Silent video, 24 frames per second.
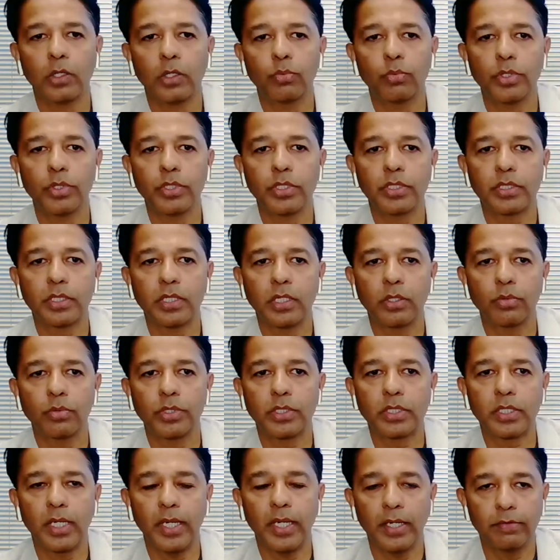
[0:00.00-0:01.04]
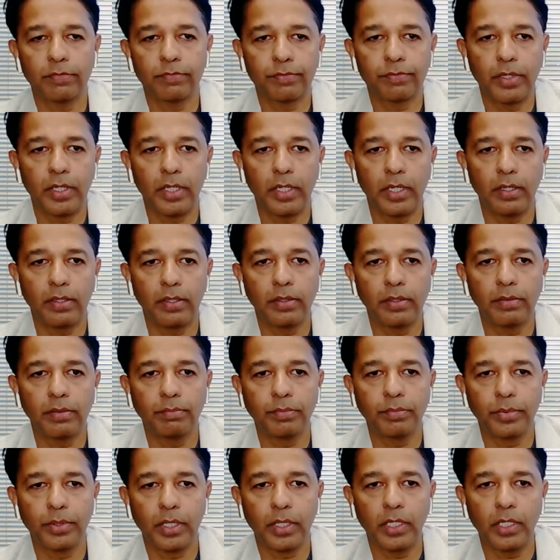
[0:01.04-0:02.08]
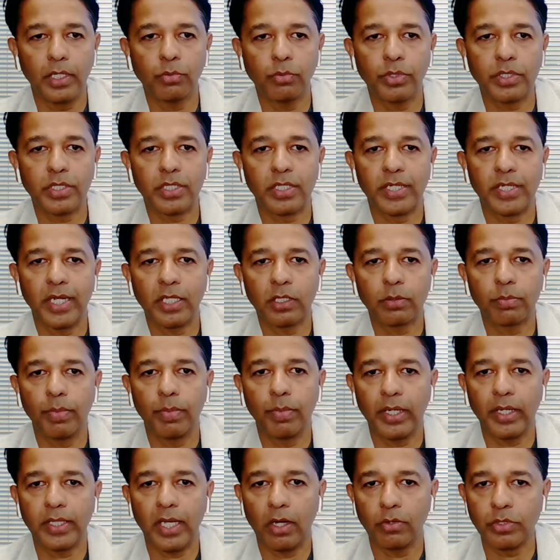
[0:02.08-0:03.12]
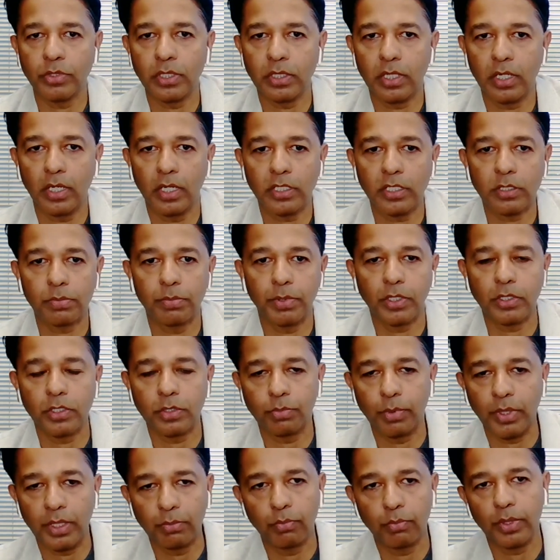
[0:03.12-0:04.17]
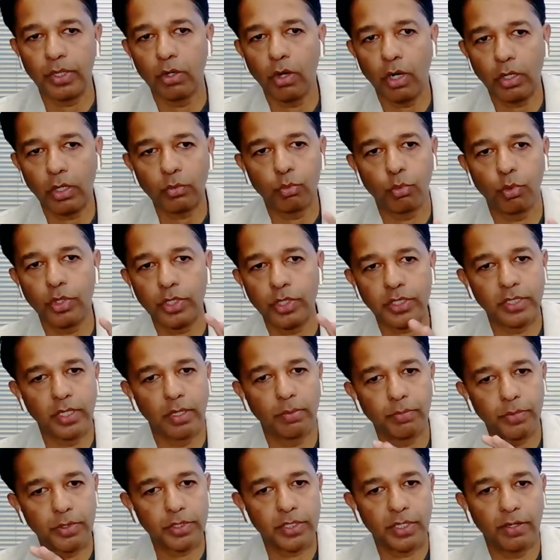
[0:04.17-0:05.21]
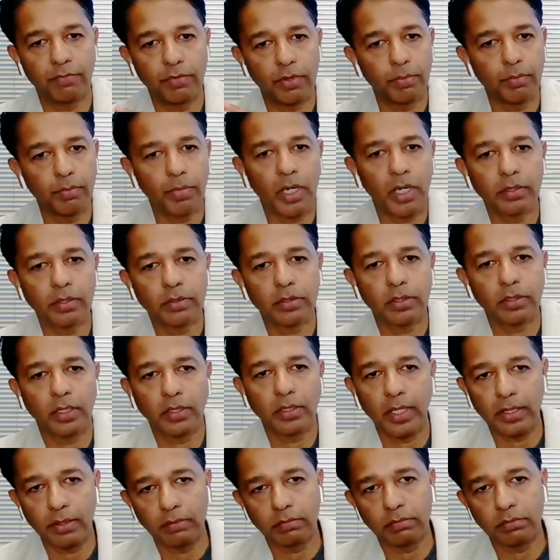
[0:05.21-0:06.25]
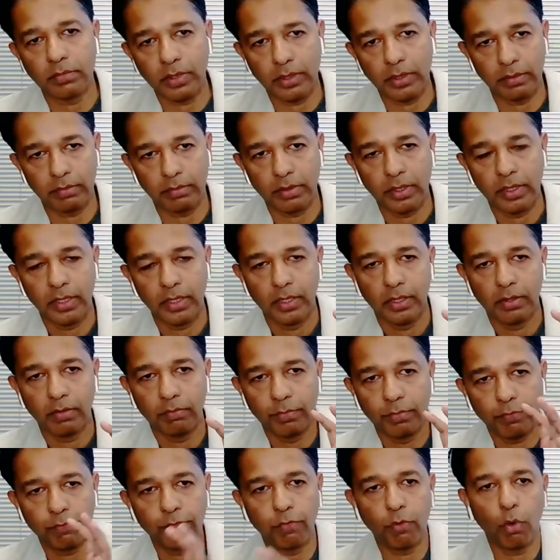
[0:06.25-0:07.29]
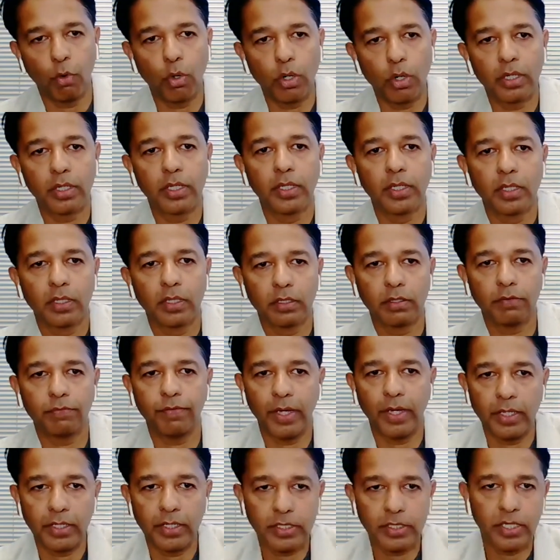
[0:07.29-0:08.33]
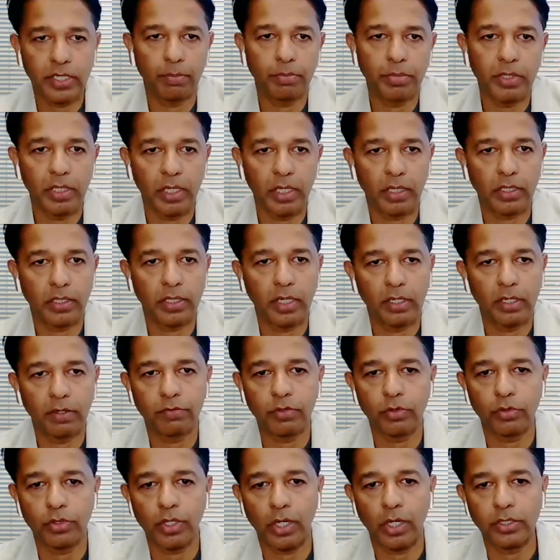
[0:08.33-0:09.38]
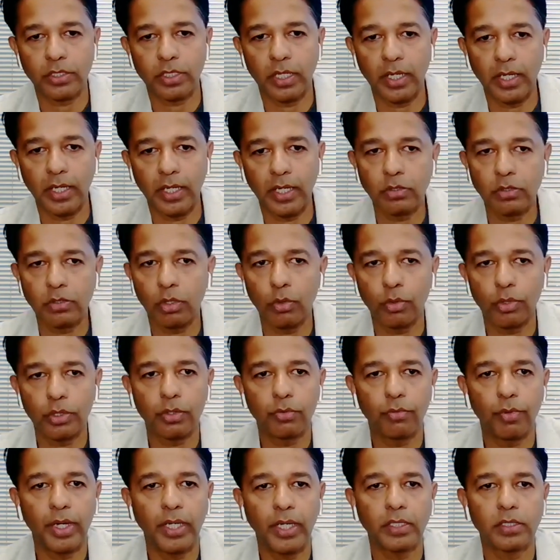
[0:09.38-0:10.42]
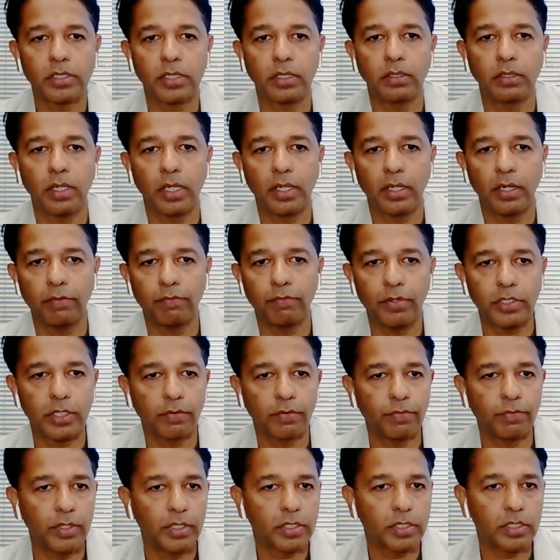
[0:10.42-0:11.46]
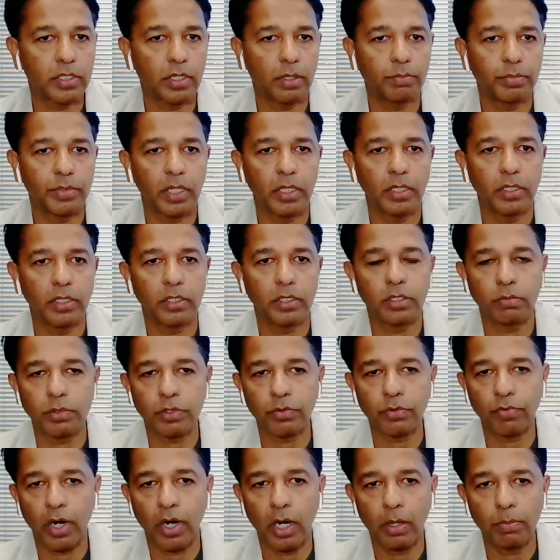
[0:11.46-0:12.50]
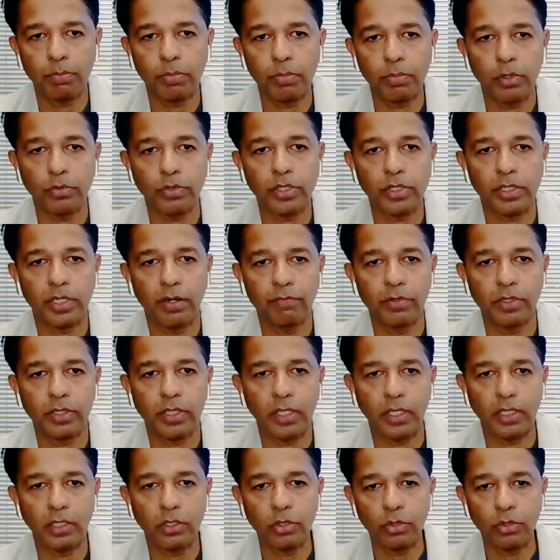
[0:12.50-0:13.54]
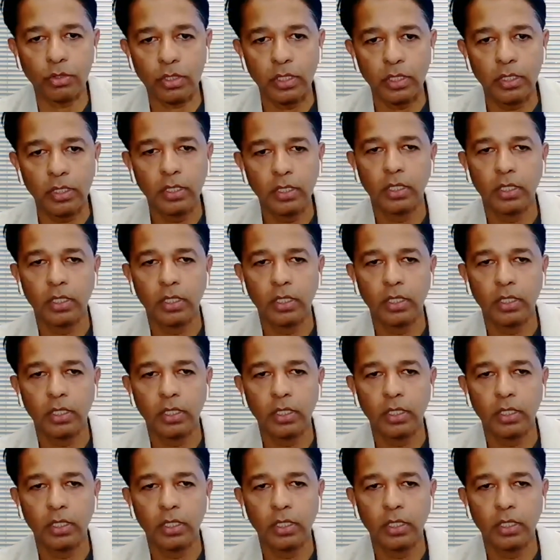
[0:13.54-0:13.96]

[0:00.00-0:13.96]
it was kind of, it was death by 1,000 cuts, because we got worse numbers every month. And then before the Fed stepped in at the end of 2008 to lower the rates, and FHFA stepped in terms of HARP loans and everything. It took